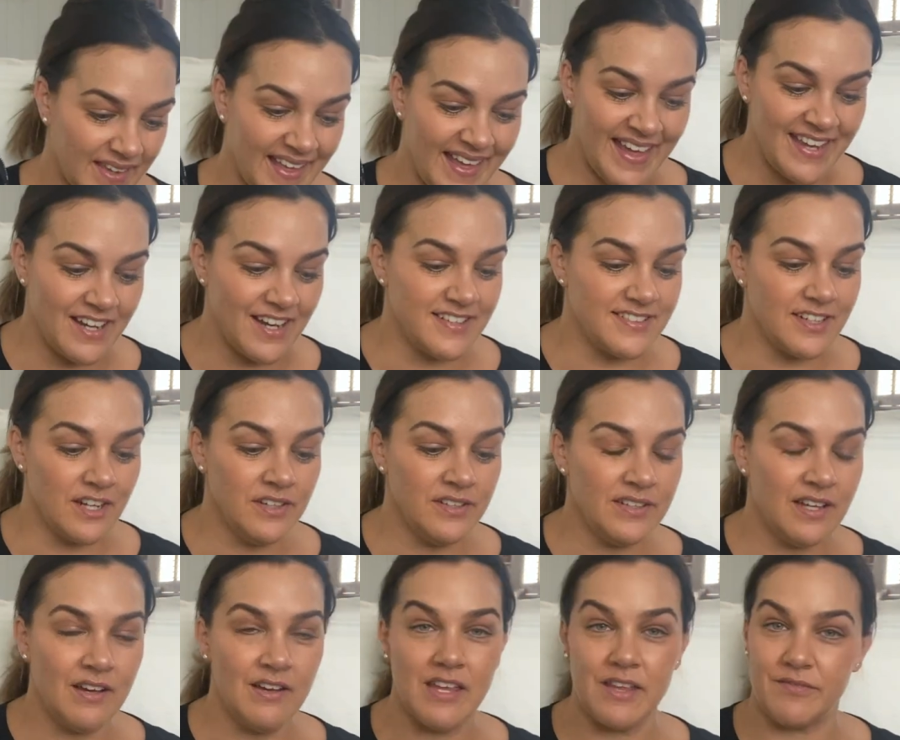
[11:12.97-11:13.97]
And I don't
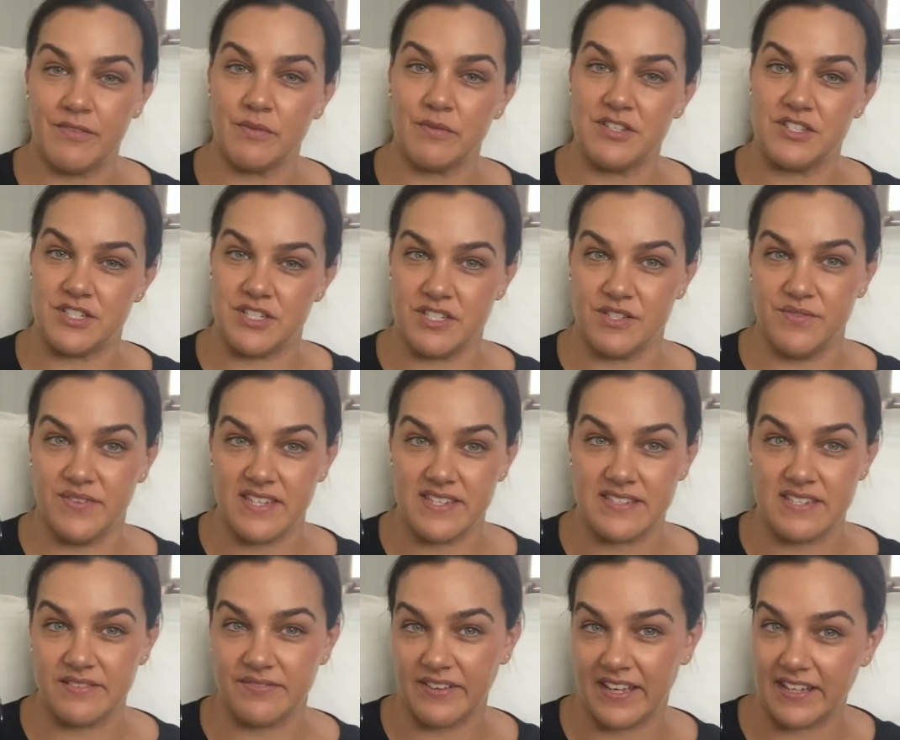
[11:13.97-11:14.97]
know if it was just for
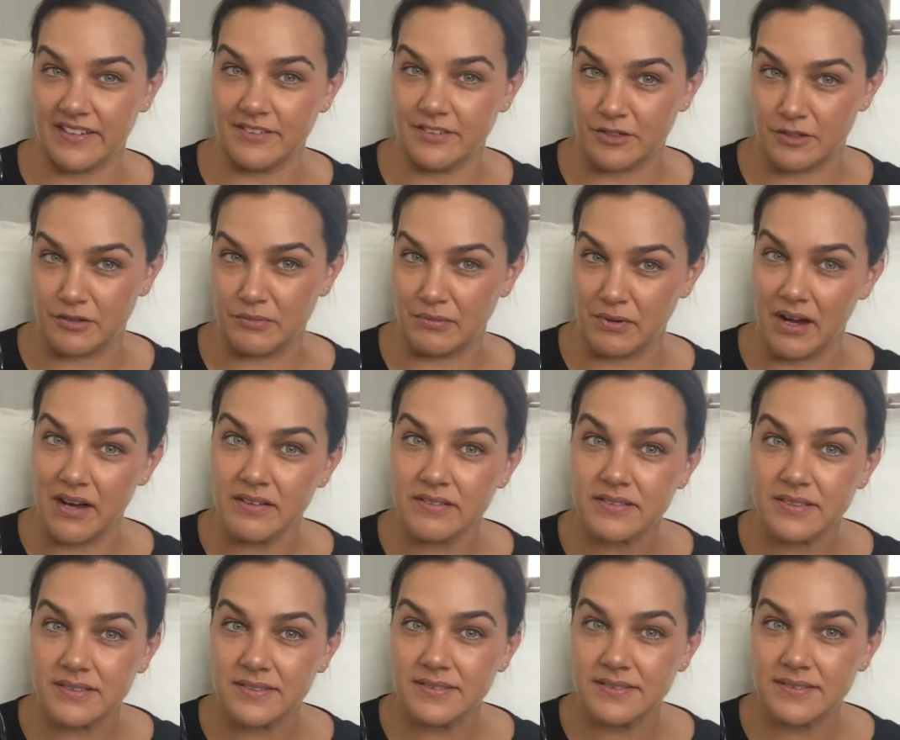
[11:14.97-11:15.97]
this event or what,